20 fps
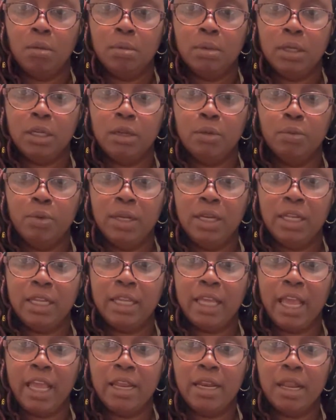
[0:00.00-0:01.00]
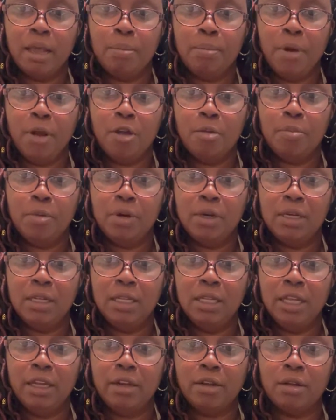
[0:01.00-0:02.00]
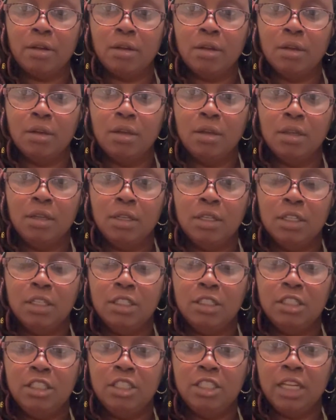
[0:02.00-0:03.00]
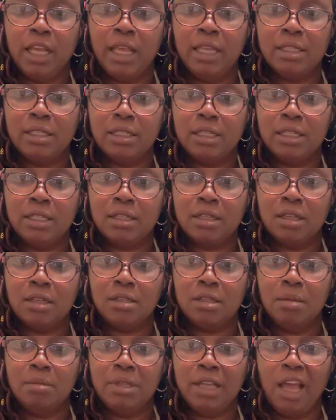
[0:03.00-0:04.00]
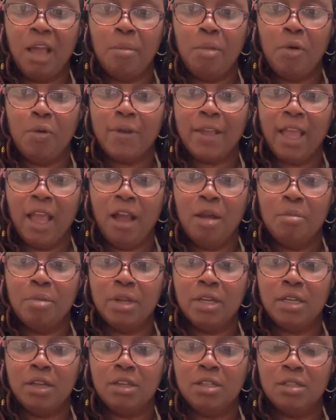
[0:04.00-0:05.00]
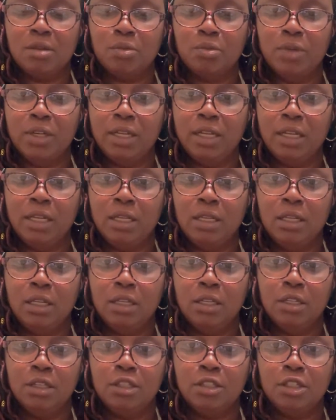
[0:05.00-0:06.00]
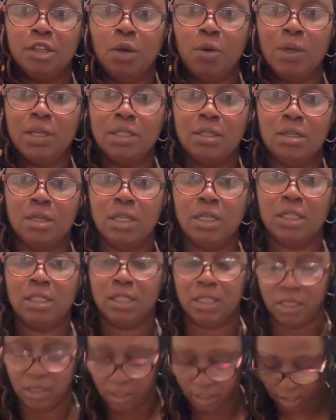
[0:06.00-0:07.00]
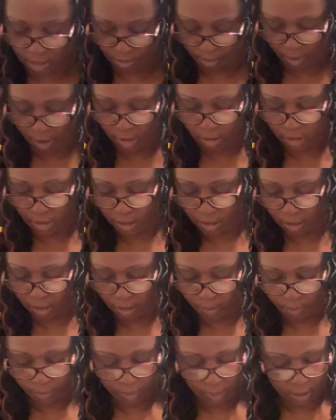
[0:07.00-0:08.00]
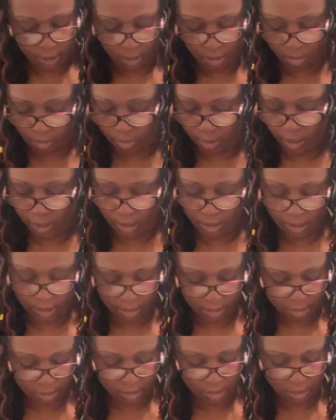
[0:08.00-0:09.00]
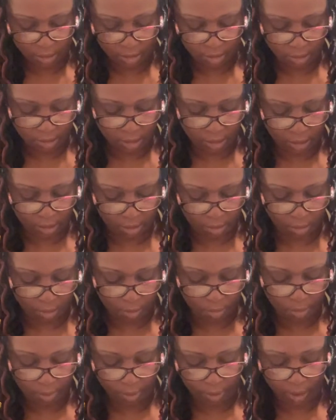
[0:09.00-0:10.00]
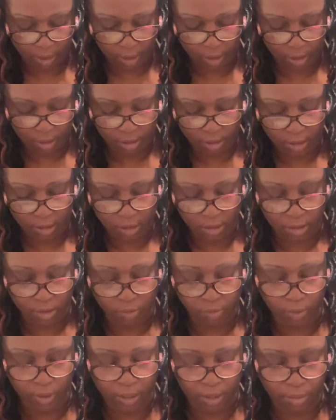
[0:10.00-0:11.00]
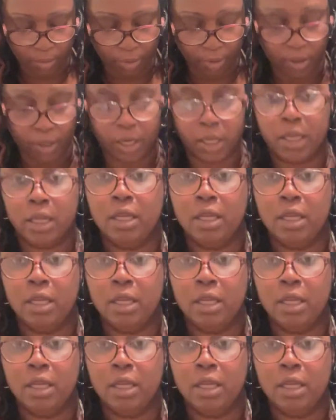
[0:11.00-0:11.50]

it really gave that purple glitter justice, because sometimes on camera it doesn't really show as good as it look in person. But this is just so pretty. This is really pretty.